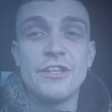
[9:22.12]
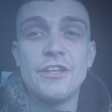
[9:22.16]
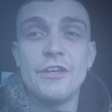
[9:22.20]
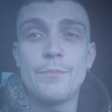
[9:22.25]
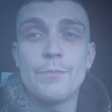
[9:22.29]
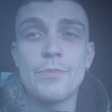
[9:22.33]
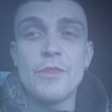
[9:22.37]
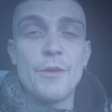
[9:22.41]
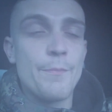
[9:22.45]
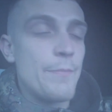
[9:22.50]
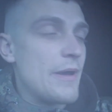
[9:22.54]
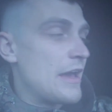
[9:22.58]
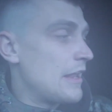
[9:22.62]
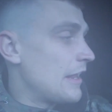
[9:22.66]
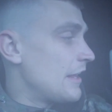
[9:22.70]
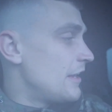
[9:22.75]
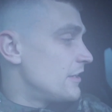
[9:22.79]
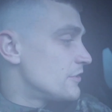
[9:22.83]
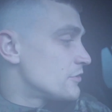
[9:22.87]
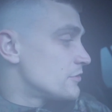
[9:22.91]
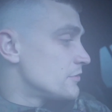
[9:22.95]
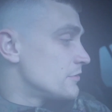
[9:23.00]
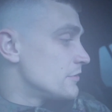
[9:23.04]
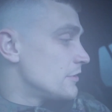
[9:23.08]
the, the pellet
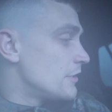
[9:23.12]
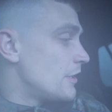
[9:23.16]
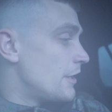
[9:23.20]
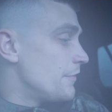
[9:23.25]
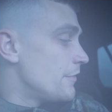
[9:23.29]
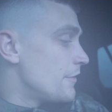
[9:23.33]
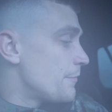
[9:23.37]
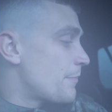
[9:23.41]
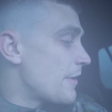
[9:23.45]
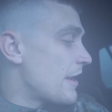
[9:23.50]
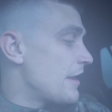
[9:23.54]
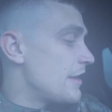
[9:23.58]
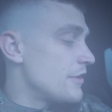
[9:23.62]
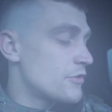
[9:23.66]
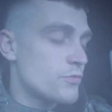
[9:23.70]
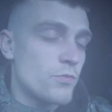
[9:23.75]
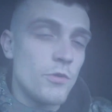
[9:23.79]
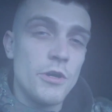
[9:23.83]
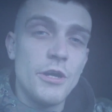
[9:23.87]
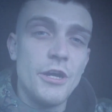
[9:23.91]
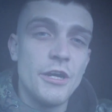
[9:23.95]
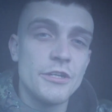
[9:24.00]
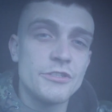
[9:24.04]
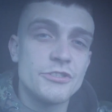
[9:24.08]
and, and the bait's
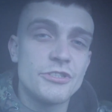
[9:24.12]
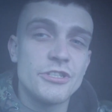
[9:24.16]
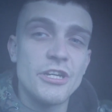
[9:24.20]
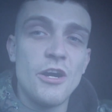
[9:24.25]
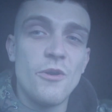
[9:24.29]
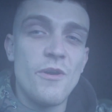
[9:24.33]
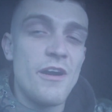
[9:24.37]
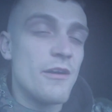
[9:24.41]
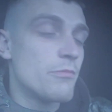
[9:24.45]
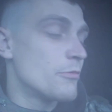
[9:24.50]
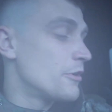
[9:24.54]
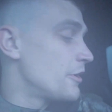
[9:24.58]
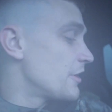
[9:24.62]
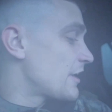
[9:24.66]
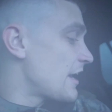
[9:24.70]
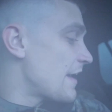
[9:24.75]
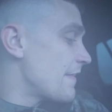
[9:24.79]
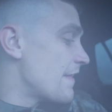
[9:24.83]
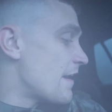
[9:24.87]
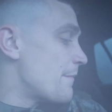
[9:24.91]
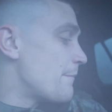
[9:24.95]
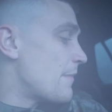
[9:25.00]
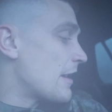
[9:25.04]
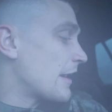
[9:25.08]
worked, so I'm going to get that